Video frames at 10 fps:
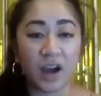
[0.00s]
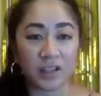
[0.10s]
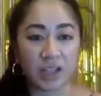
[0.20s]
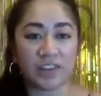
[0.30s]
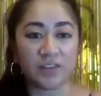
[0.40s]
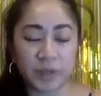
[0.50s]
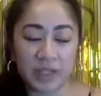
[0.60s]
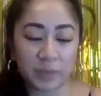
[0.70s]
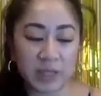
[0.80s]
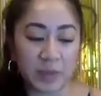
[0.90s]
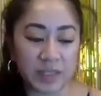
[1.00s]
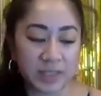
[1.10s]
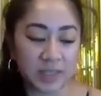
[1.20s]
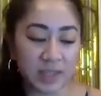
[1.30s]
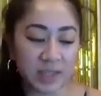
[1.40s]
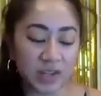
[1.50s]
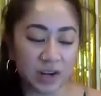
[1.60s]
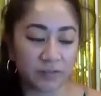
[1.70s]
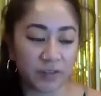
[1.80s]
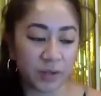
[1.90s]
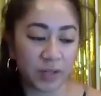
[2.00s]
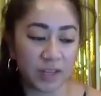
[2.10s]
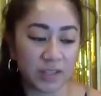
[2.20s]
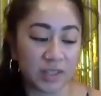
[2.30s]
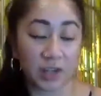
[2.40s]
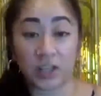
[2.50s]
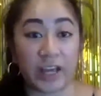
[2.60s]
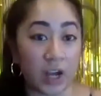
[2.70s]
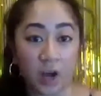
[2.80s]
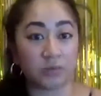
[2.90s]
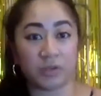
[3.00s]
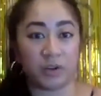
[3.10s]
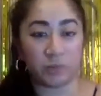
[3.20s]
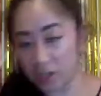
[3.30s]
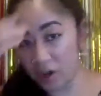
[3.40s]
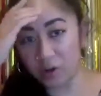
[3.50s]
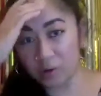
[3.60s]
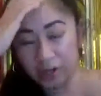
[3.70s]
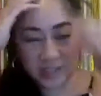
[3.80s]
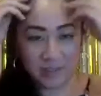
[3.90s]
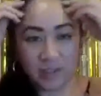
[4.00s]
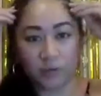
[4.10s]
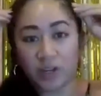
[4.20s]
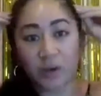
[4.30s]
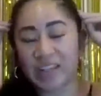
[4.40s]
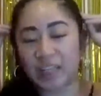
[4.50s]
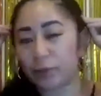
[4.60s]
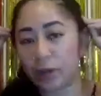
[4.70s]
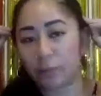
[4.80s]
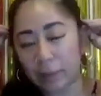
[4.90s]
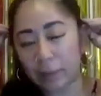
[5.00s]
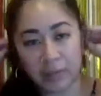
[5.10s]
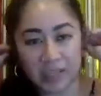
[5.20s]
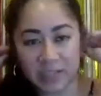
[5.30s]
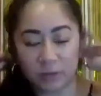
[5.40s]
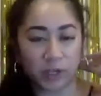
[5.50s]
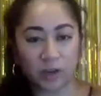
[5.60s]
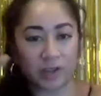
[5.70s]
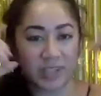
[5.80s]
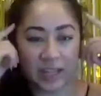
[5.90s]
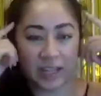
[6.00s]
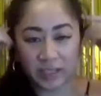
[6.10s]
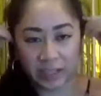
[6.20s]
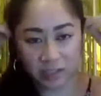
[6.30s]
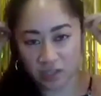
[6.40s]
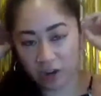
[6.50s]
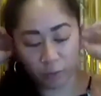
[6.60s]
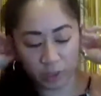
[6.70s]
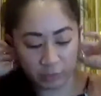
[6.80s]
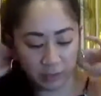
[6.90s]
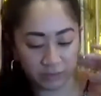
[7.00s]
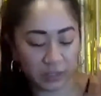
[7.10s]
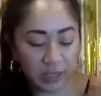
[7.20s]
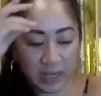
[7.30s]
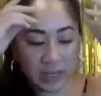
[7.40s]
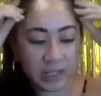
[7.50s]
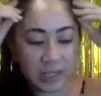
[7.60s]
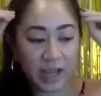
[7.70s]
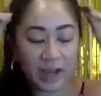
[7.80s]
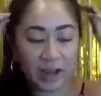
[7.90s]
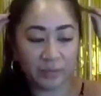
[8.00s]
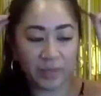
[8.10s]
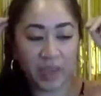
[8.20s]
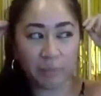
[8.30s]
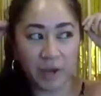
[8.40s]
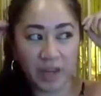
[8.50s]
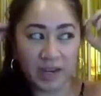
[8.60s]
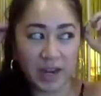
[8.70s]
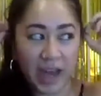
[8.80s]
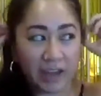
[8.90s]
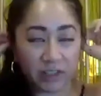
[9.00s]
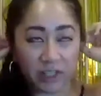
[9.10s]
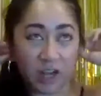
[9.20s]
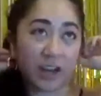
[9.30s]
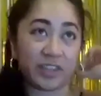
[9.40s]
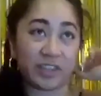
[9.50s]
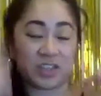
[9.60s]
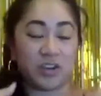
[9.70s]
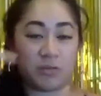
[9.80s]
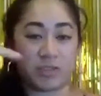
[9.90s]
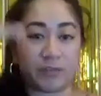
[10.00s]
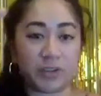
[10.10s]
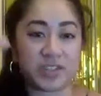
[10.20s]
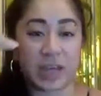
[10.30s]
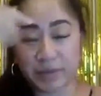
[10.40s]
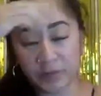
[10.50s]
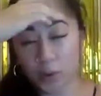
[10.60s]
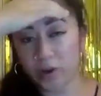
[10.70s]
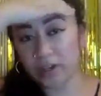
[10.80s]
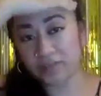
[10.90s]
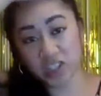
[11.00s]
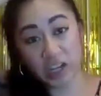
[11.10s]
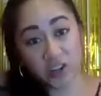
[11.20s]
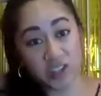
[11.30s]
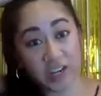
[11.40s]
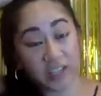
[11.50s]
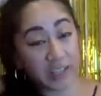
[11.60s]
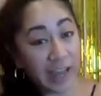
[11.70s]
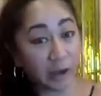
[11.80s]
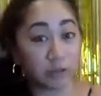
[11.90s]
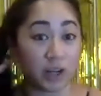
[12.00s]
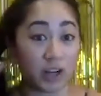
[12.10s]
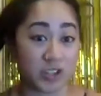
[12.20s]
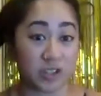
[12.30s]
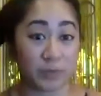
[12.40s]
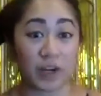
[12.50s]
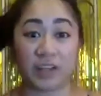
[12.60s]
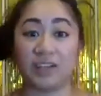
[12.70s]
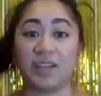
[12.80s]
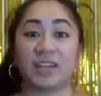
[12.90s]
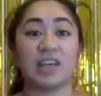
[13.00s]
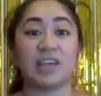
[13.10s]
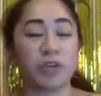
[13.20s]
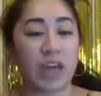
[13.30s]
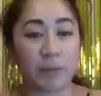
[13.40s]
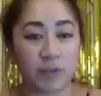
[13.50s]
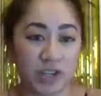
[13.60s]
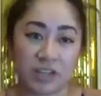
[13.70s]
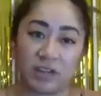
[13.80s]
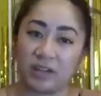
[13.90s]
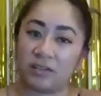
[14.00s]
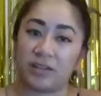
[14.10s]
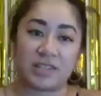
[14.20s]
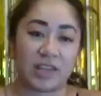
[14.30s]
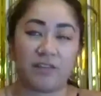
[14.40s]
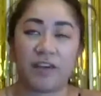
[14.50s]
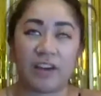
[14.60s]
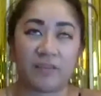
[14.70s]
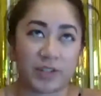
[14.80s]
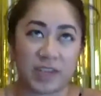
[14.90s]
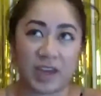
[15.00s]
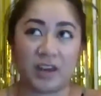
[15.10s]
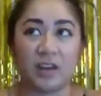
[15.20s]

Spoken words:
A lot of B2B businesses are focused. They're like, oh, we know exactly what our problem is, and we know exactly, like, the software to build for it. But haven't gone the, several steps forward of just understanding, like, how large is this market? Like, if we captured even, let's say, 5%